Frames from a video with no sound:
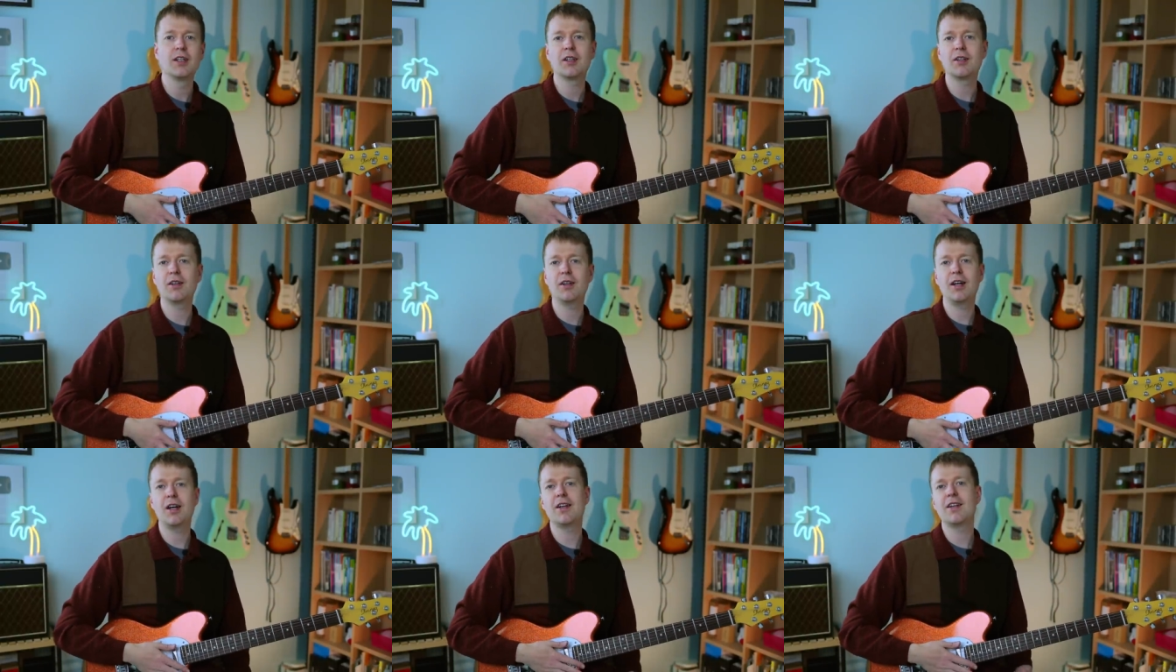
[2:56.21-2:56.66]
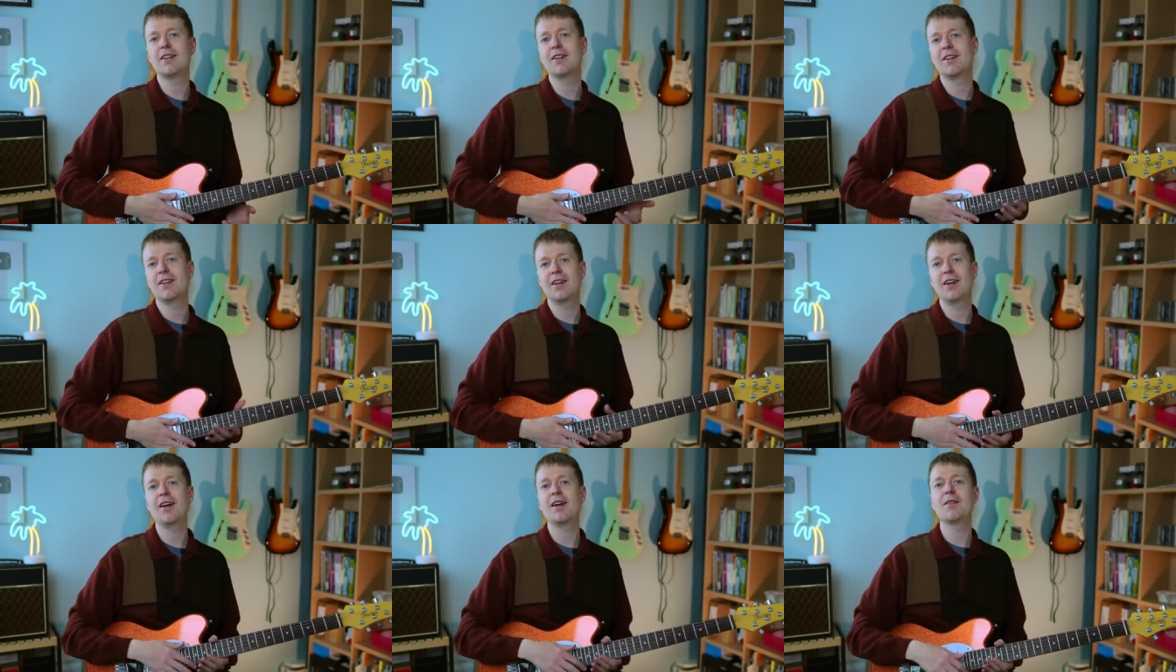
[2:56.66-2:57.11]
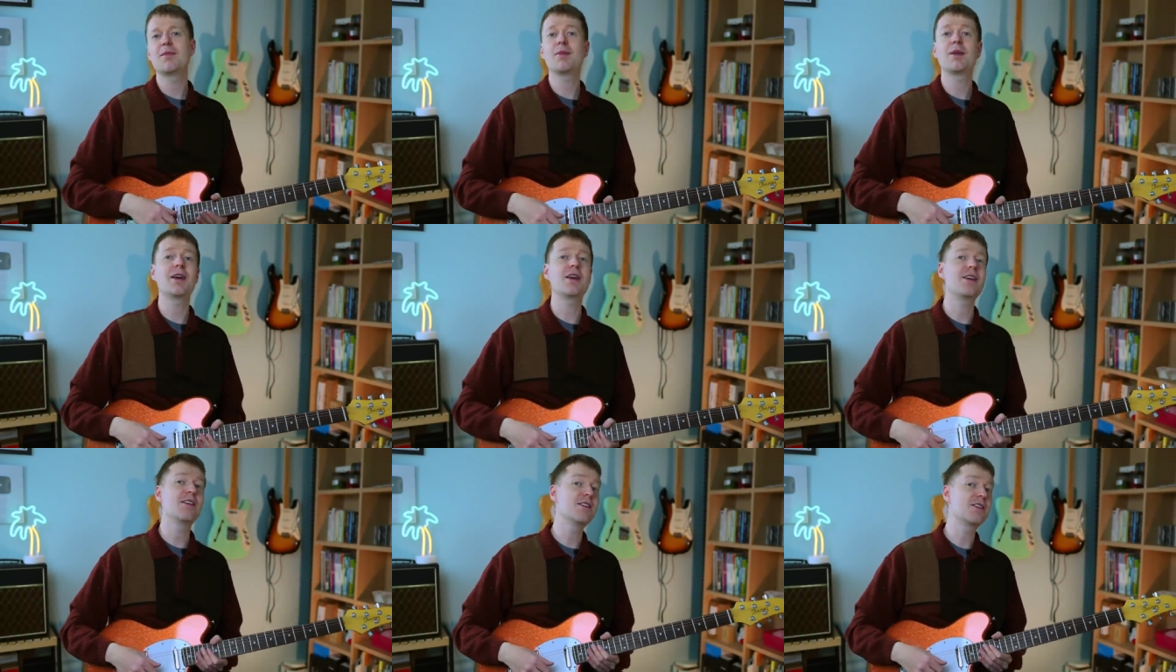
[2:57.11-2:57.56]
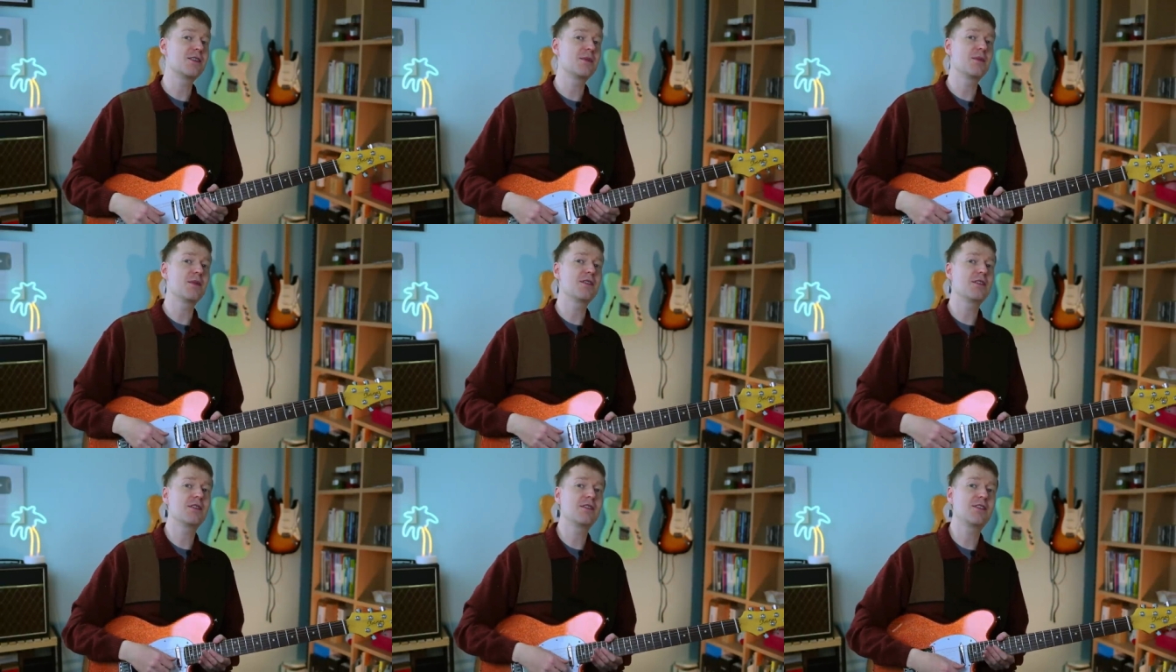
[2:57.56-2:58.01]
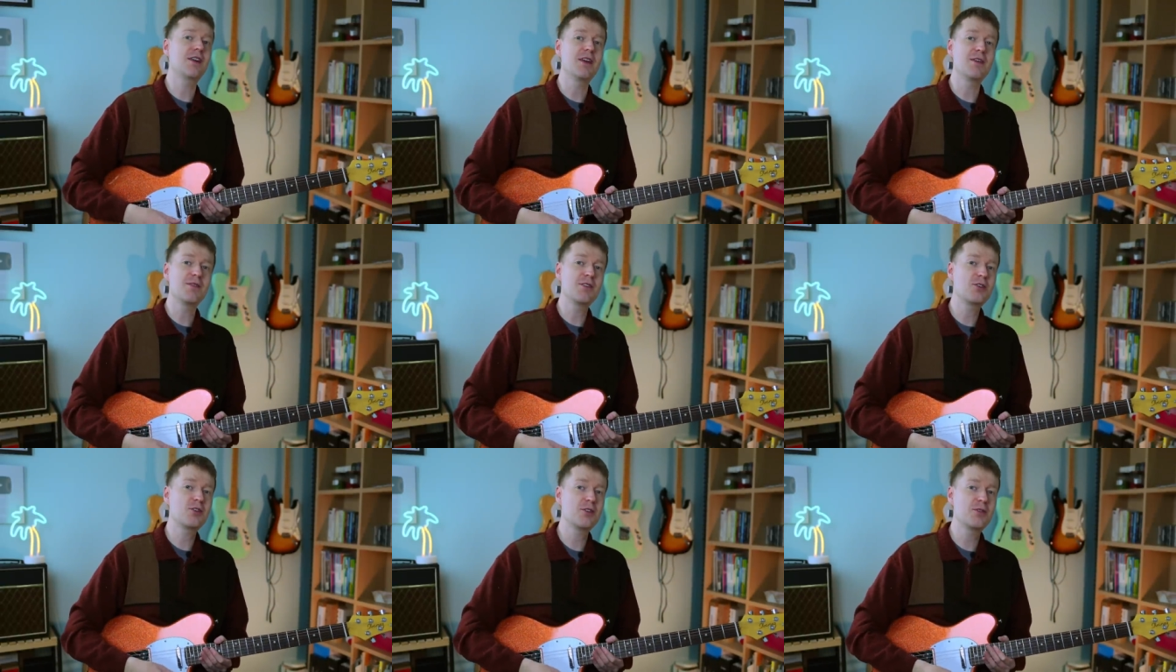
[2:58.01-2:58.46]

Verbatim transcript: go ahead and play some of your favorite